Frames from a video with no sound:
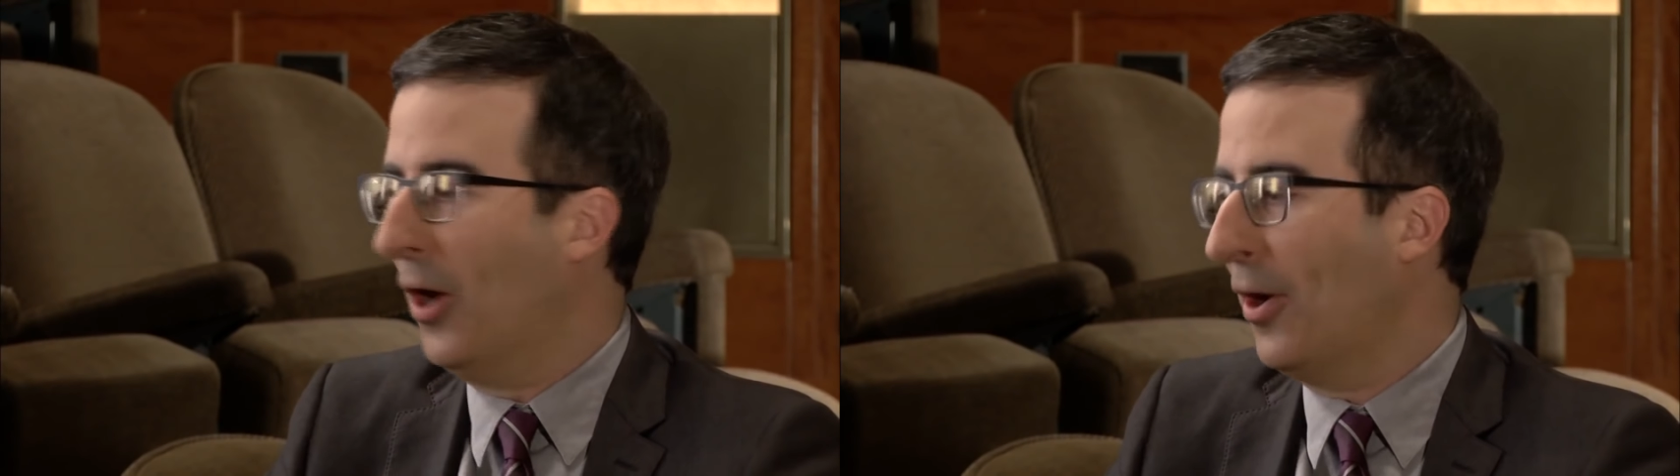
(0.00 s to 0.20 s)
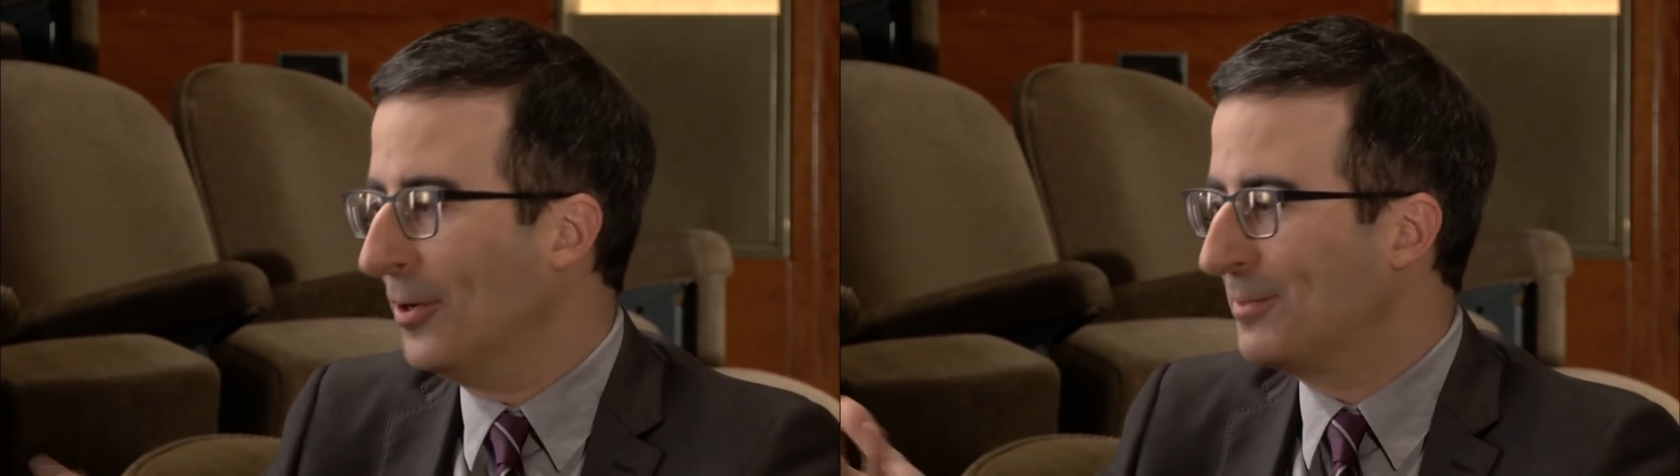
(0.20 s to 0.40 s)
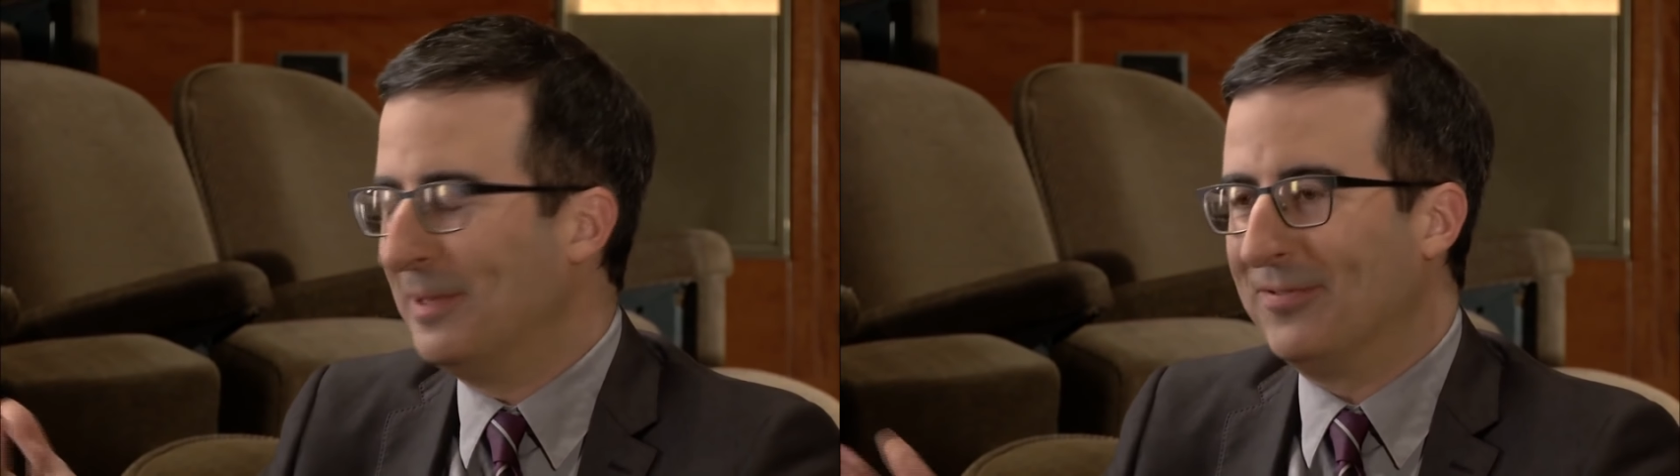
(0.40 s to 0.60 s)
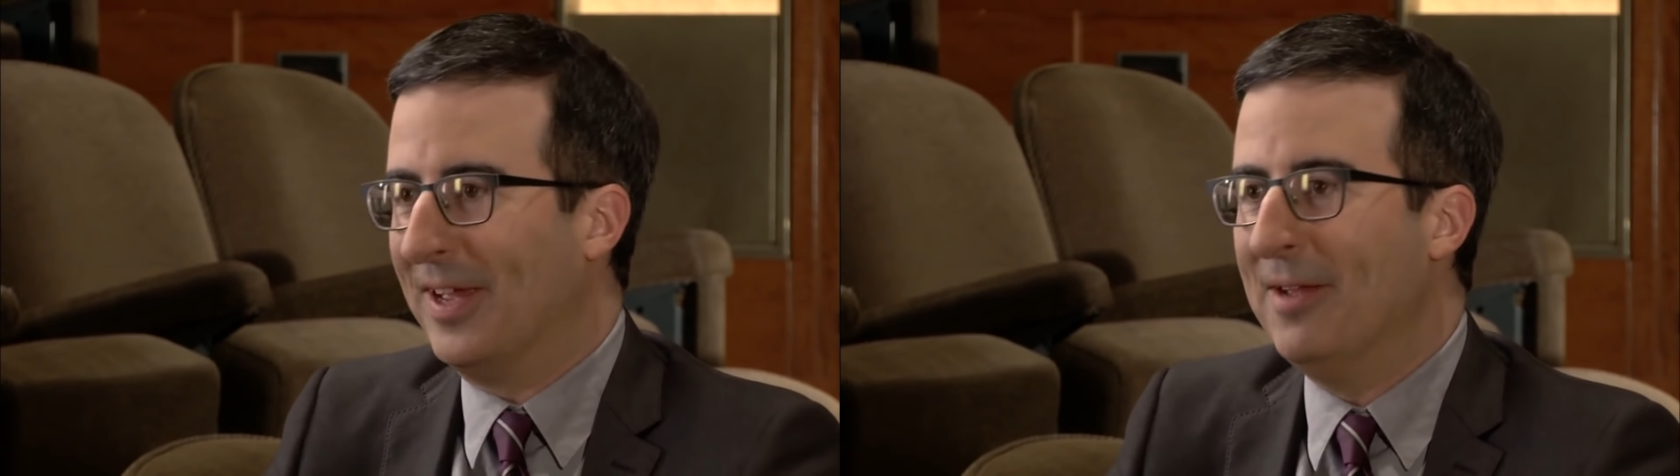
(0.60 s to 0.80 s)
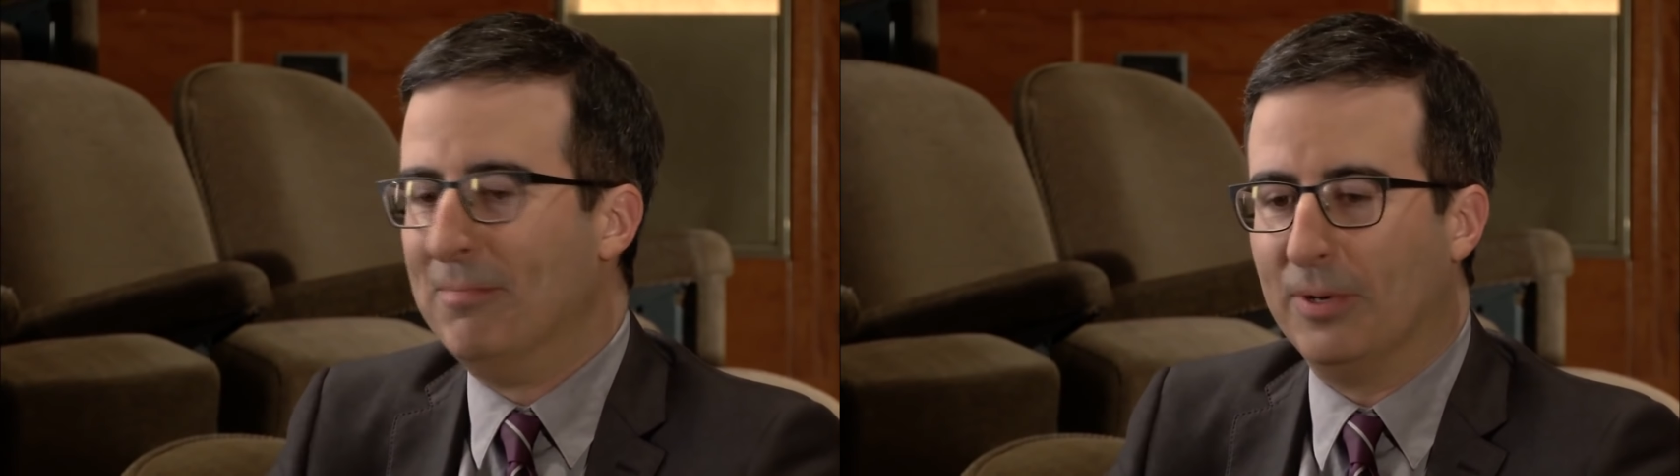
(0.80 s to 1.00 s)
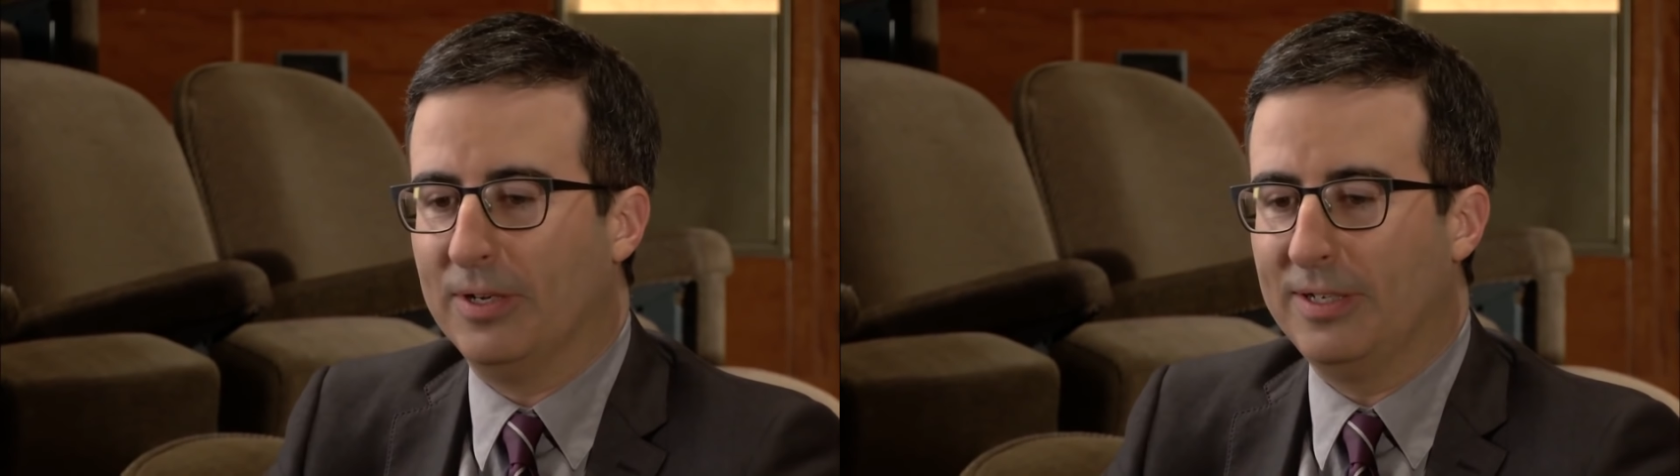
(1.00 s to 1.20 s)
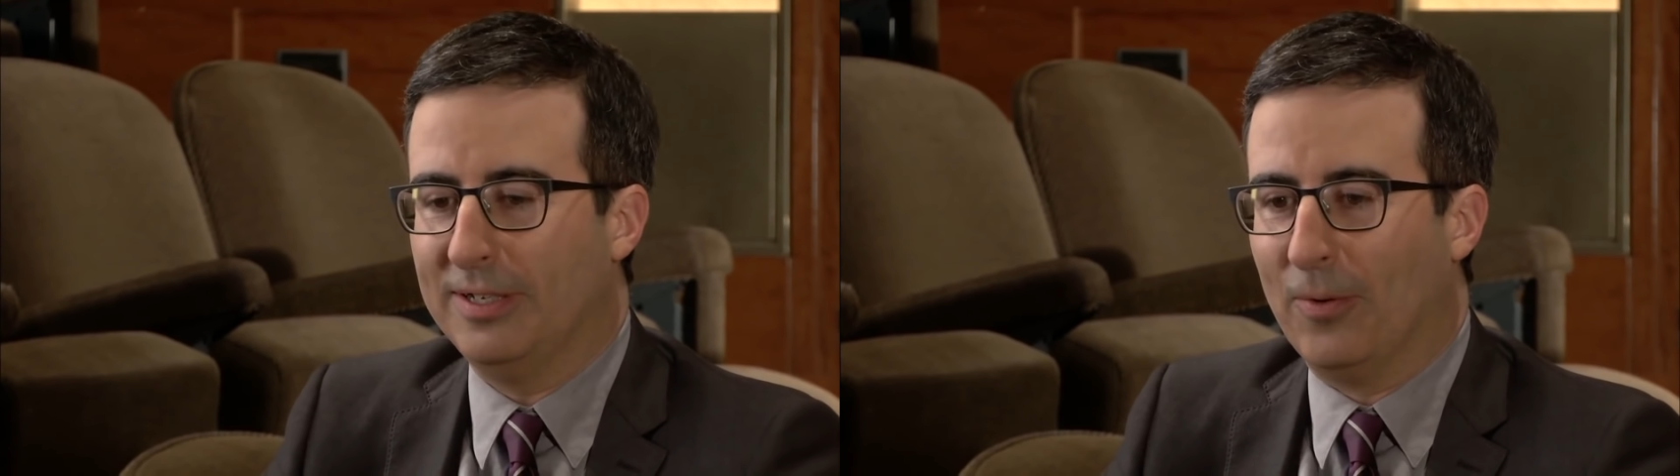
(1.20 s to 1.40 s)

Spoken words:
yeah, I can't speak for him, but,